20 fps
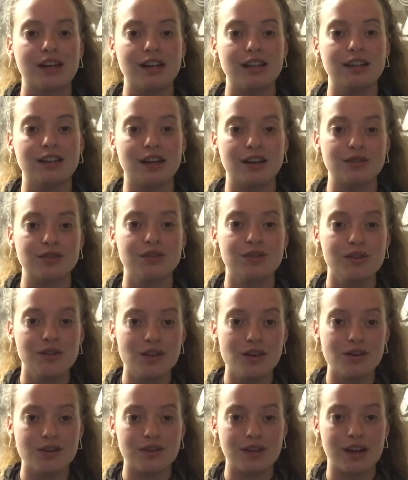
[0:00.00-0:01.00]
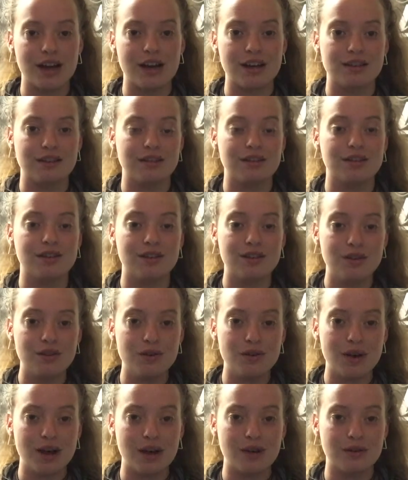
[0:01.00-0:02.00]
Now, studio class is a
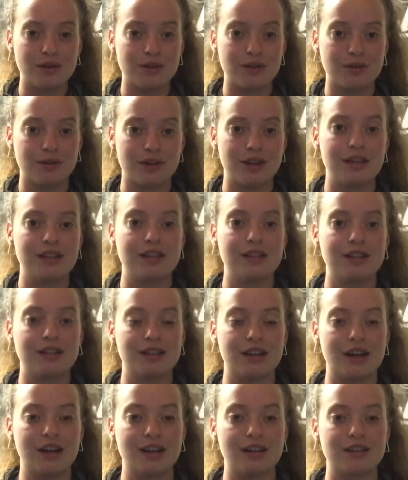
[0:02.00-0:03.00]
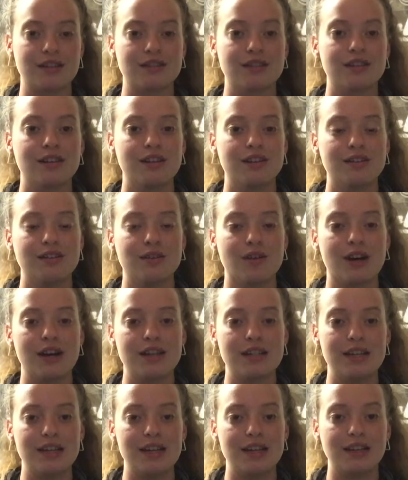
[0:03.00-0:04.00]
2 hour credit class, so I
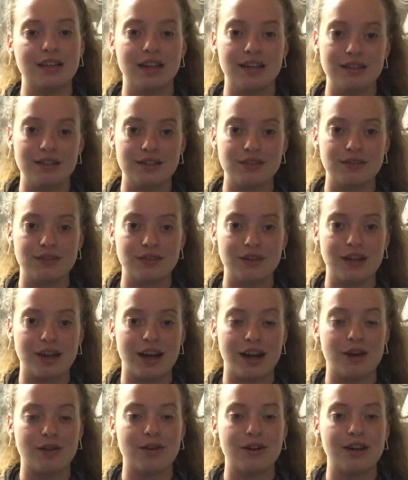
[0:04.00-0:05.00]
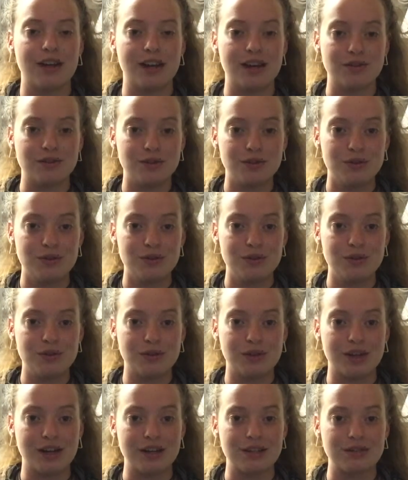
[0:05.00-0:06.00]
take lessons for an hour and I have studio
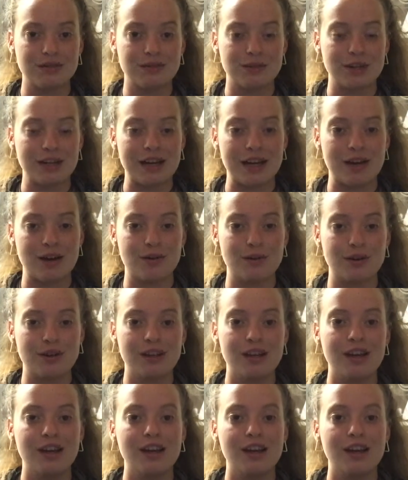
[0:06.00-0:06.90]
class for an hour.